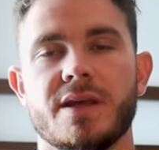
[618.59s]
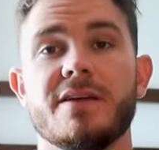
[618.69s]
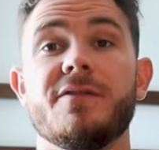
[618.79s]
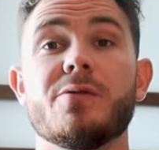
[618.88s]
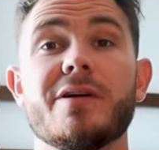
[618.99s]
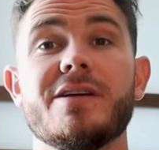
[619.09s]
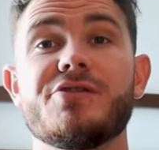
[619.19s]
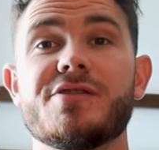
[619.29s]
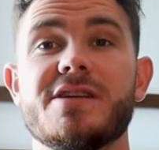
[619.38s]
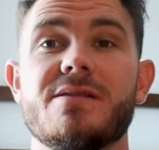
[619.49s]
If you are
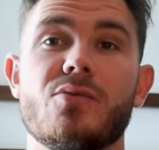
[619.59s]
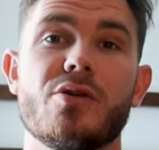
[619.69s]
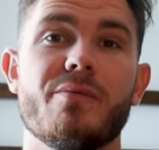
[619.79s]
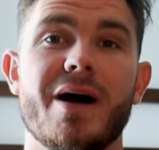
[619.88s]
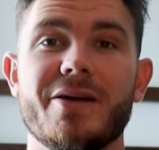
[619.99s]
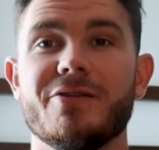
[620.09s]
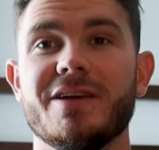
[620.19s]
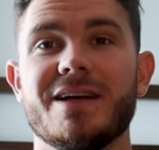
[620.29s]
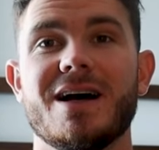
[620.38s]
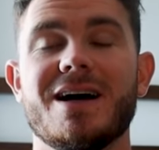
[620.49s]
interested in more minor
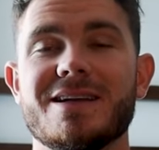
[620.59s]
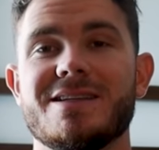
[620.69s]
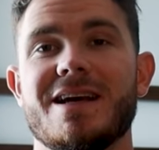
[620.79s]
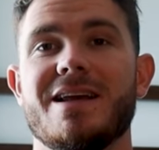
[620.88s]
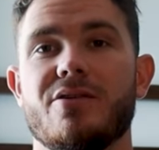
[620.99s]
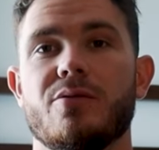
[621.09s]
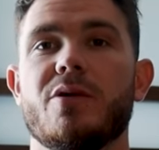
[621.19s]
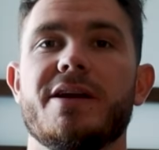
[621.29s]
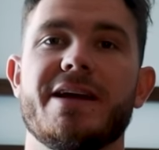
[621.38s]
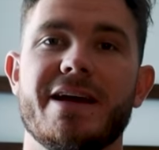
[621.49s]
league content or
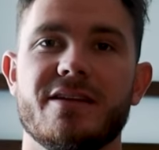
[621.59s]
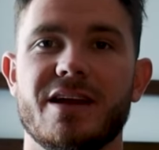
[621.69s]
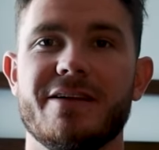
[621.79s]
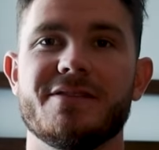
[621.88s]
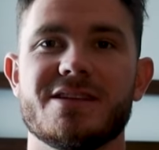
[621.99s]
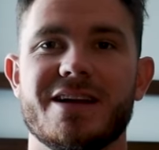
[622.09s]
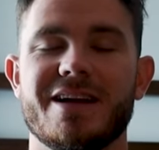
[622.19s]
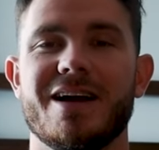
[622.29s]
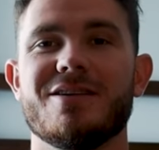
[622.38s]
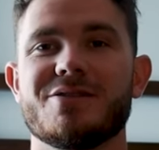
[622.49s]
what a day in the life is
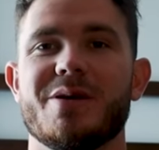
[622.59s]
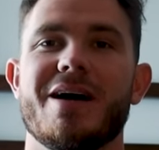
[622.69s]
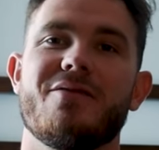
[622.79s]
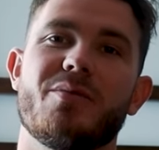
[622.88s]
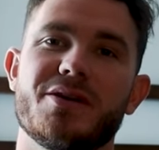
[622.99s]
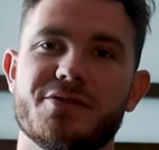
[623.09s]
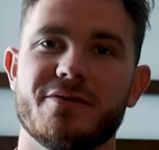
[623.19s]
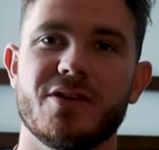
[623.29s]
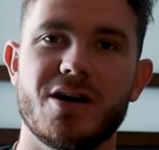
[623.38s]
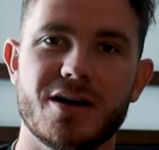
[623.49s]
like, I also have a bunch
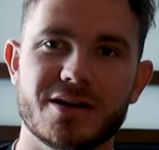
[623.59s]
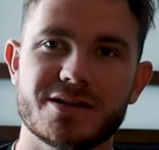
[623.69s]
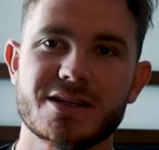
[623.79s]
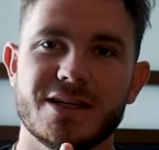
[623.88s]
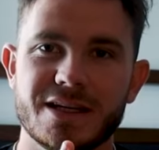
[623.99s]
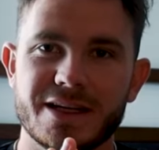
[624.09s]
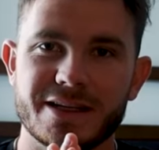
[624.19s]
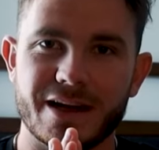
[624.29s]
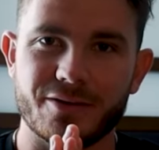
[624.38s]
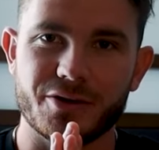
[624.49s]
of vlogs
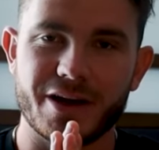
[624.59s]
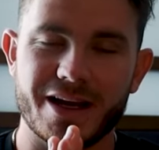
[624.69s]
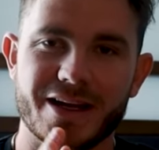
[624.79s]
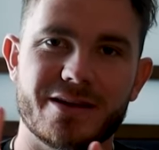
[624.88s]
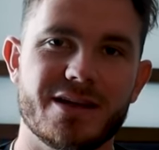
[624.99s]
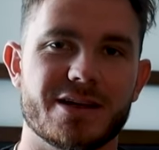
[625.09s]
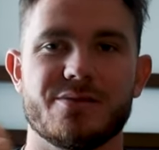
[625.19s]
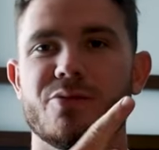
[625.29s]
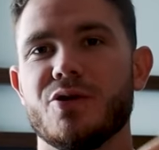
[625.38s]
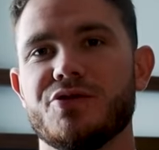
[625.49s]
that I've created, got
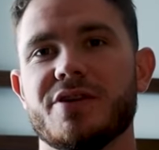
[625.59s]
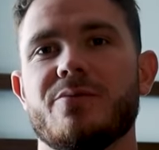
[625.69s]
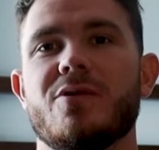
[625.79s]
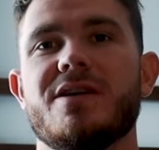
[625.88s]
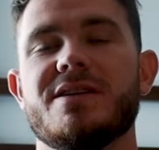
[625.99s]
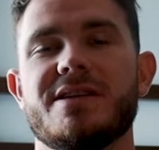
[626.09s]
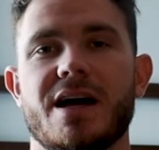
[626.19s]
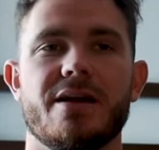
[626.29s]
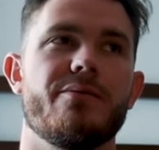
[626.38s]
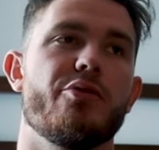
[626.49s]
some road trip ones,
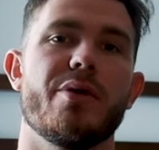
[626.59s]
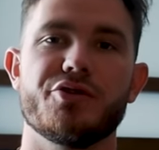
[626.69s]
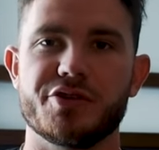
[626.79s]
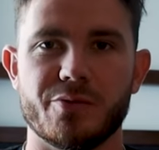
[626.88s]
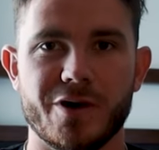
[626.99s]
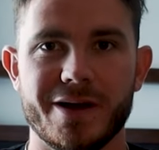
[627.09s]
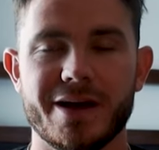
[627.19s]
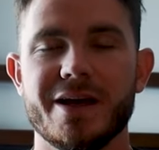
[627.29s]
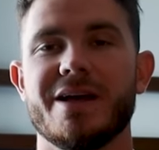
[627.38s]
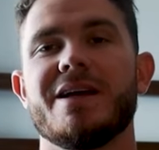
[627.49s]
got a promotion one.
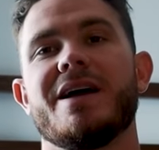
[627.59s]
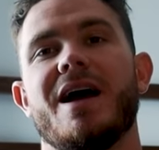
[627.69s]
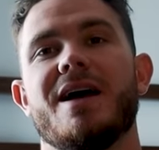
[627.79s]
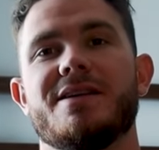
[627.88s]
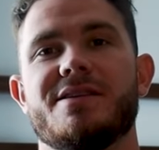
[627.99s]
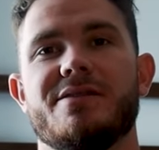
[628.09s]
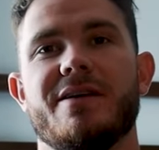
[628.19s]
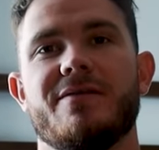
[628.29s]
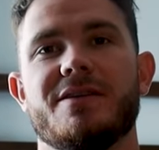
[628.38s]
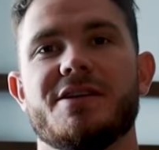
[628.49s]
Uh, so
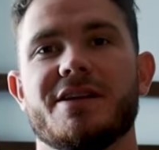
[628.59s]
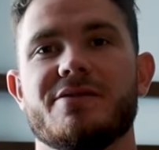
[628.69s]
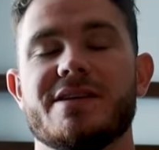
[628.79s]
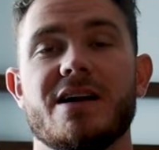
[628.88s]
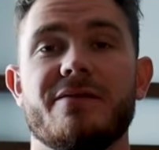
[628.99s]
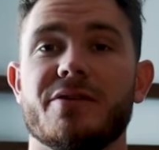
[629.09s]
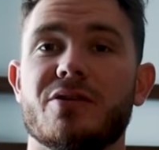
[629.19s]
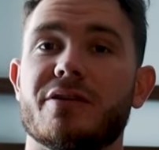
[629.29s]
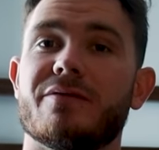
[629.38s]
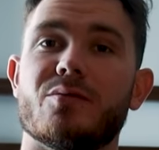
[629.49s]
definitely check those out if you're
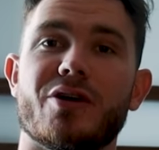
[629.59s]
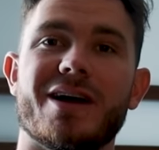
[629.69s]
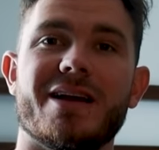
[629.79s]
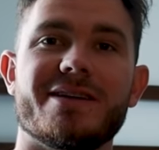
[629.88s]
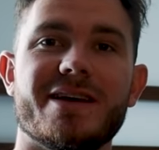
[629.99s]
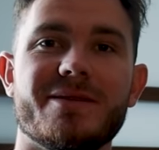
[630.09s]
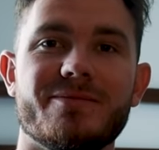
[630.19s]
looking for more content.